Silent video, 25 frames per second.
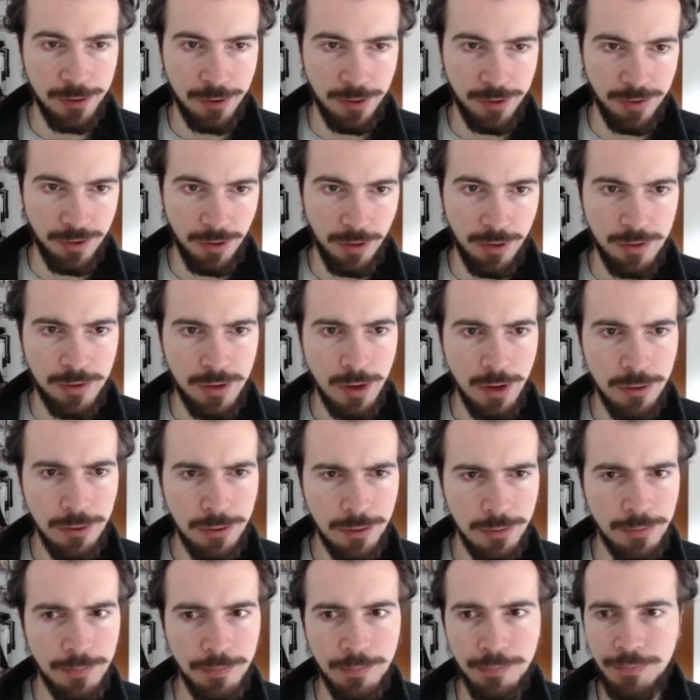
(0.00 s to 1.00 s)
source code,
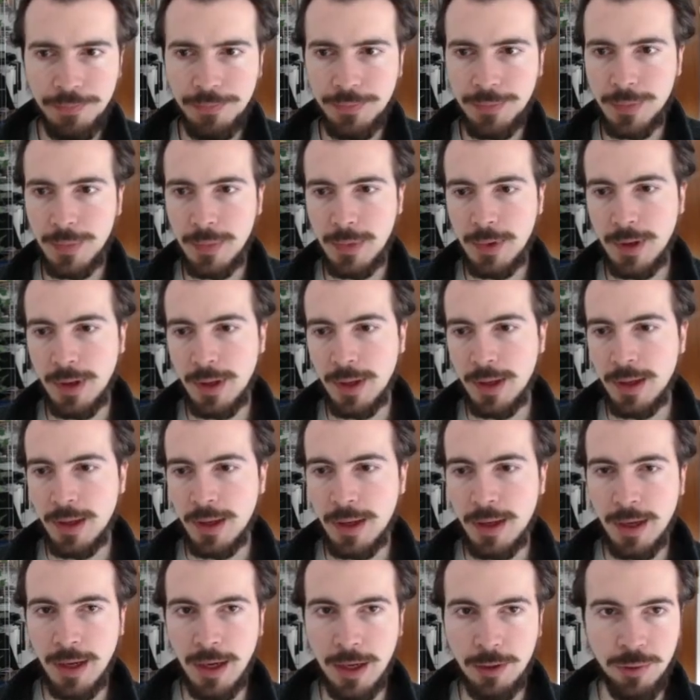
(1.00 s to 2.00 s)

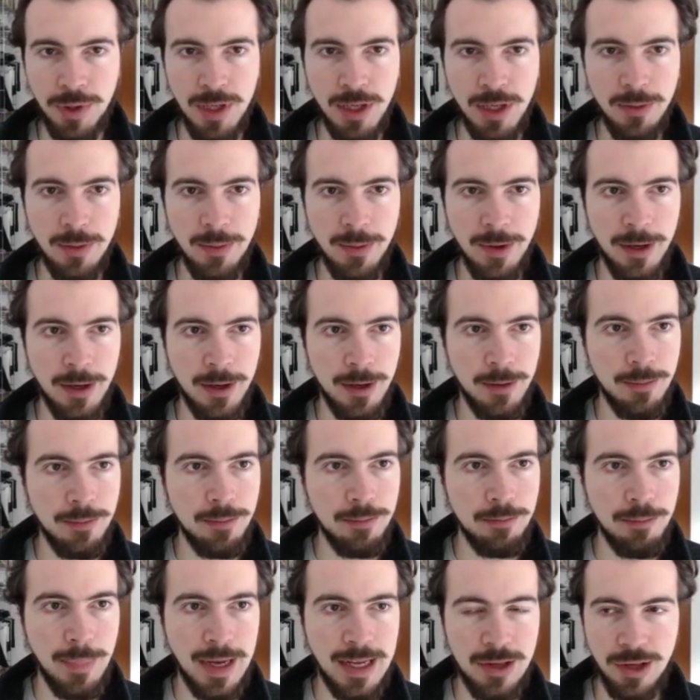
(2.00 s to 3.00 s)
it really
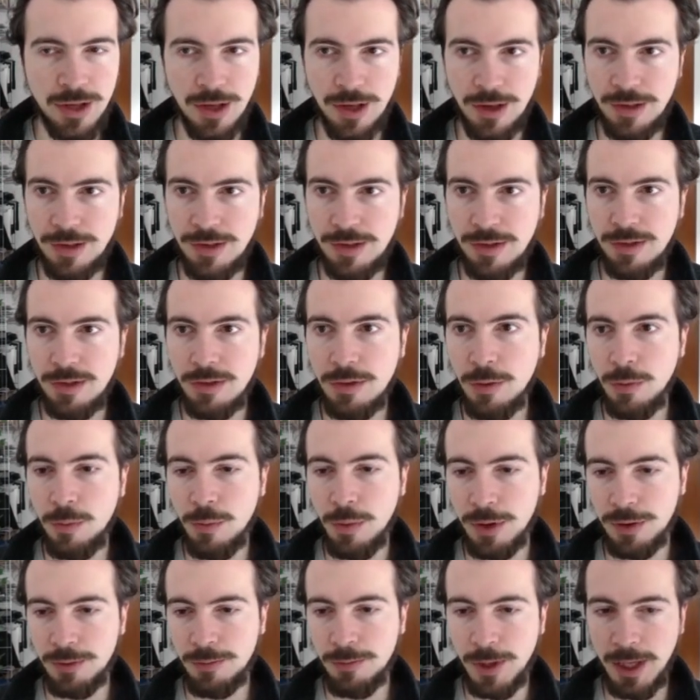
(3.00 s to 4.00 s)
matches
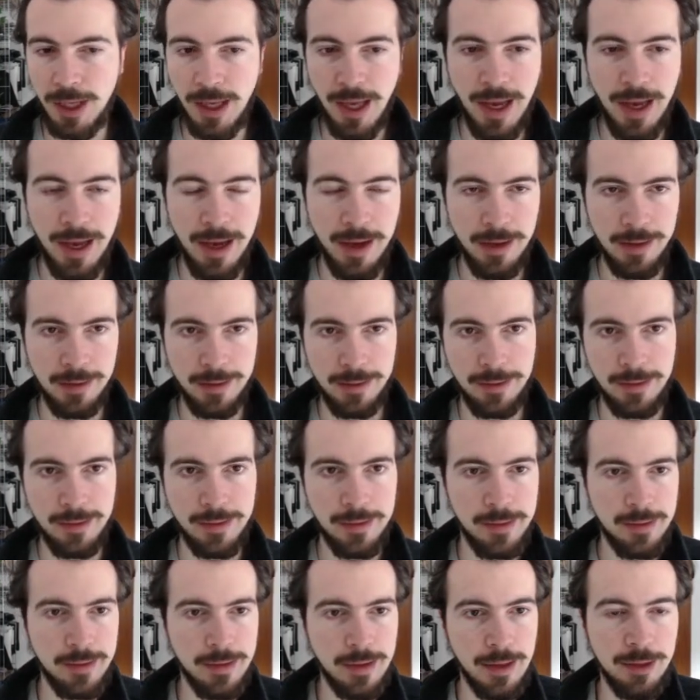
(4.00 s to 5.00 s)
what we had
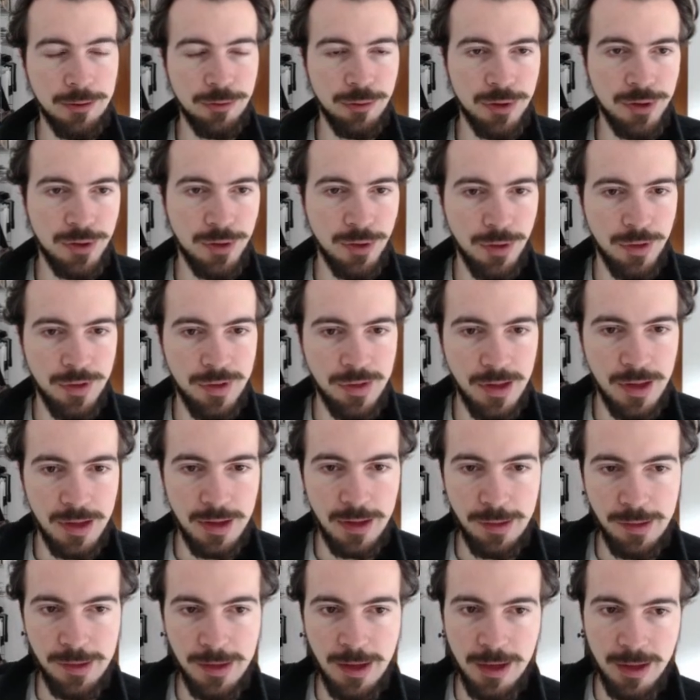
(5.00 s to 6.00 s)
introduced in
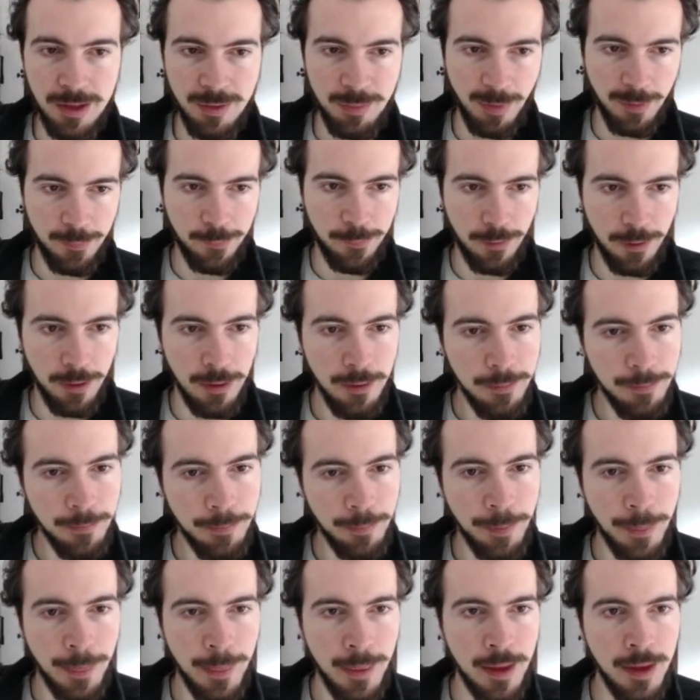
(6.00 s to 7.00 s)
the slides before.
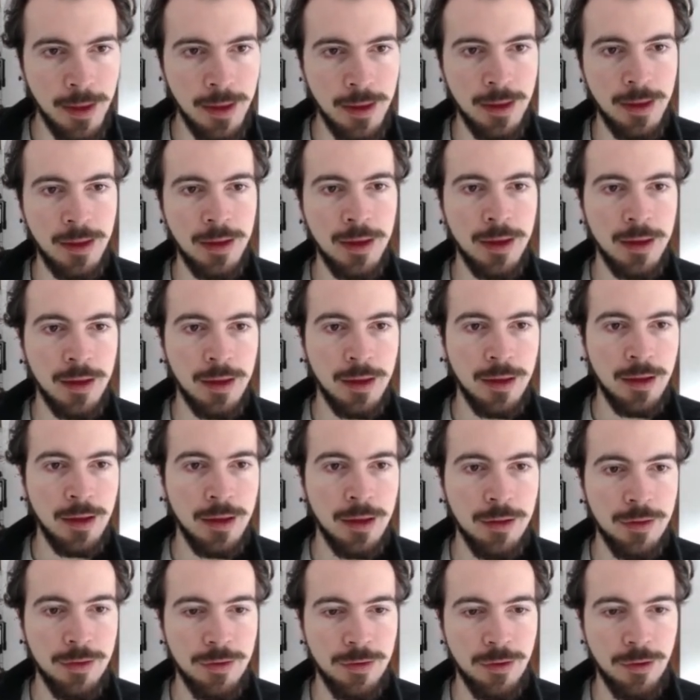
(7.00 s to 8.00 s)

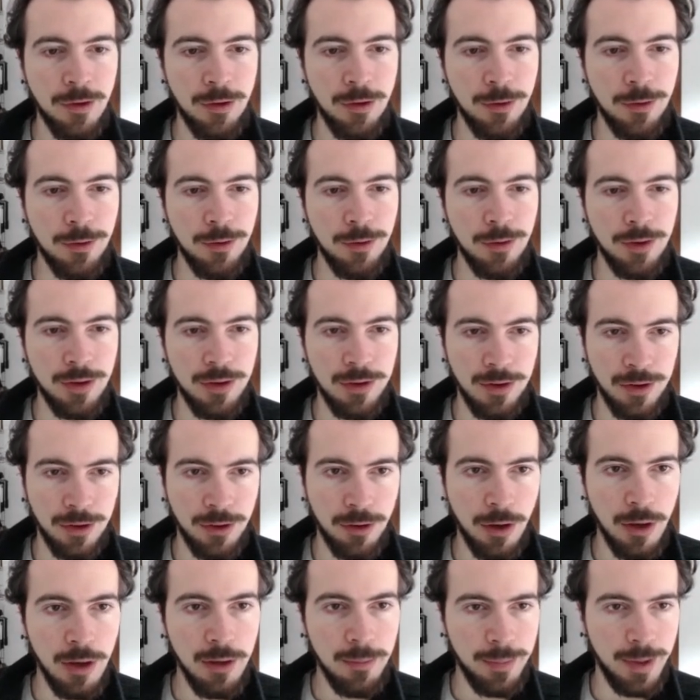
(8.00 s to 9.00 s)
So the
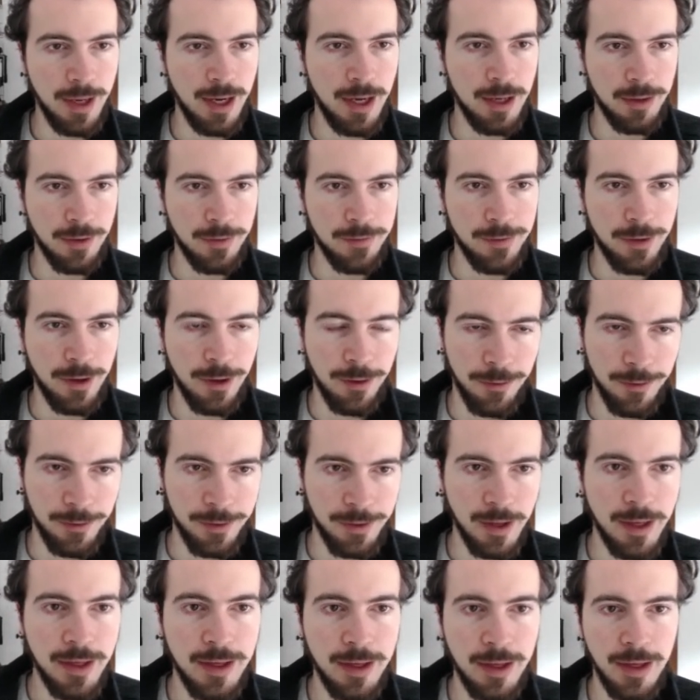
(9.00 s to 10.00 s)
core part of the whole
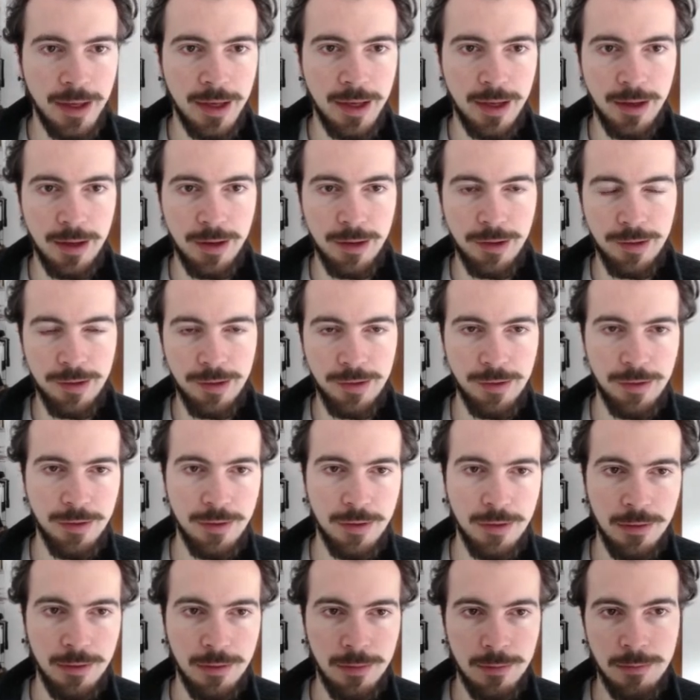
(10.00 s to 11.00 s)
thing is,
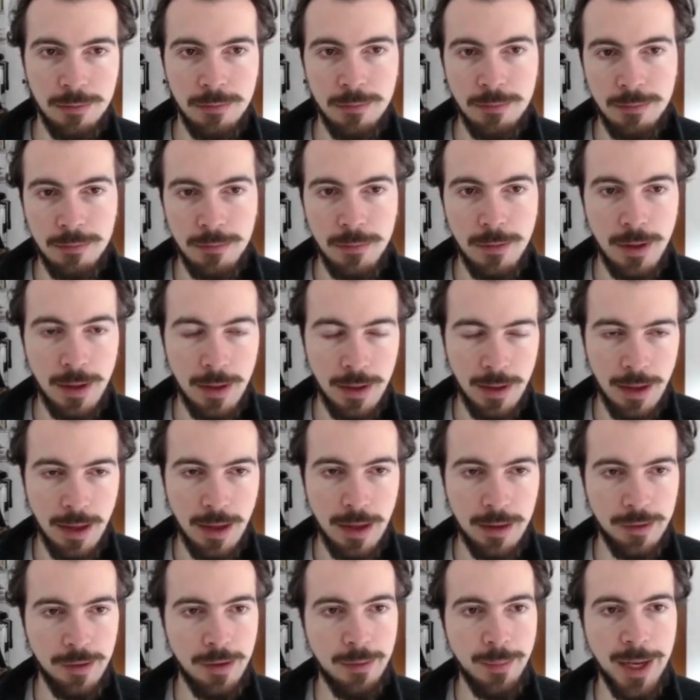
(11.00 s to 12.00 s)

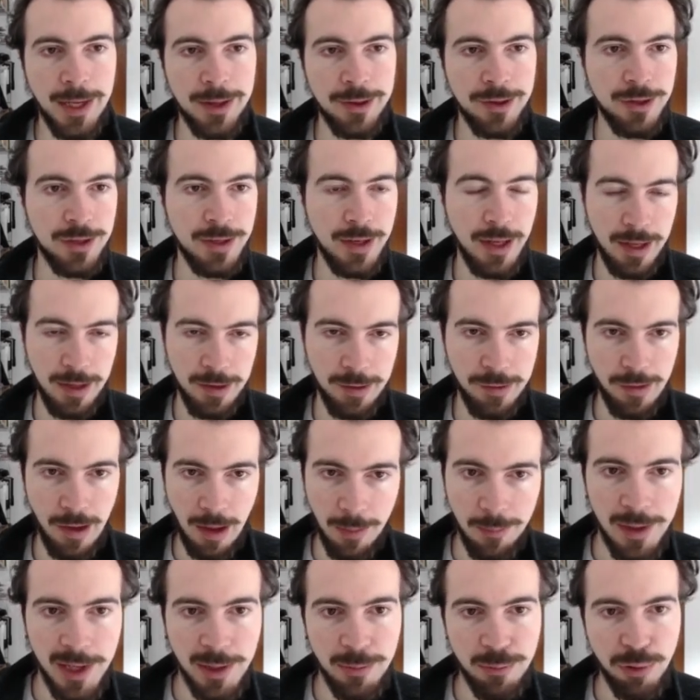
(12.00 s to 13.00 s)
as I mentioned, a
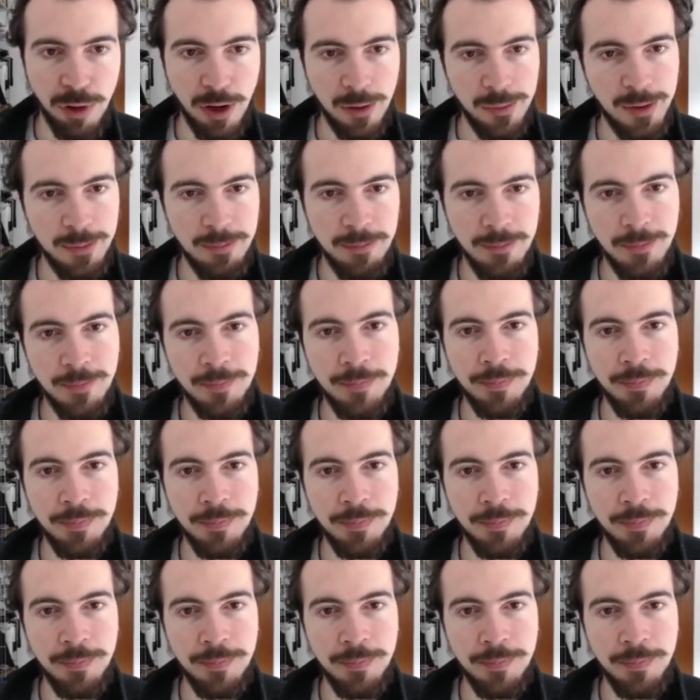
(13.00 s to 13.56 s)
sampling problem.